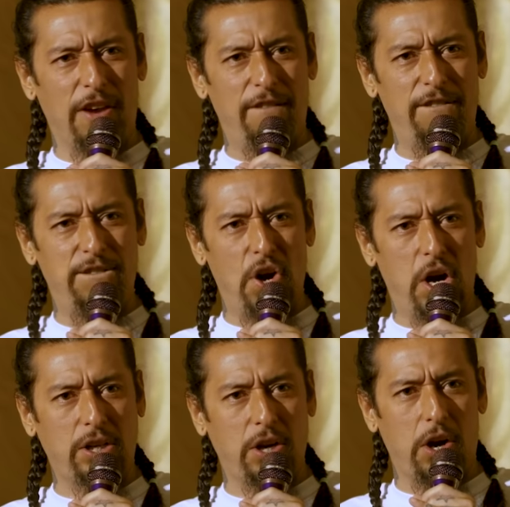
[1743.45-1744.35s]
the
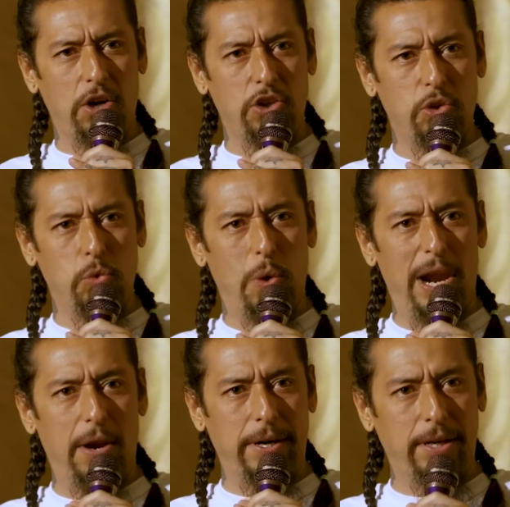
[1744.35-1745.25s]
fuck are you
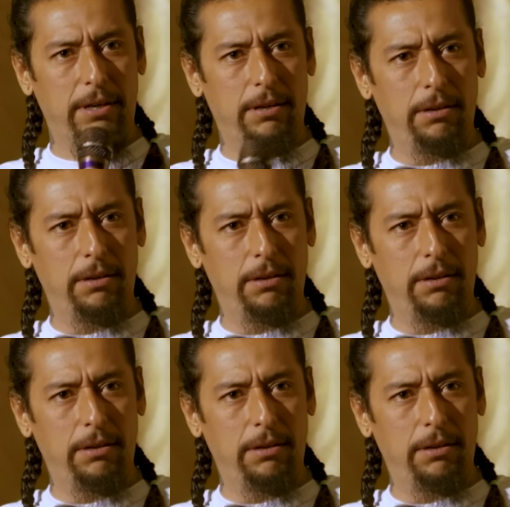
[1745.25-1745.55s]
wearing?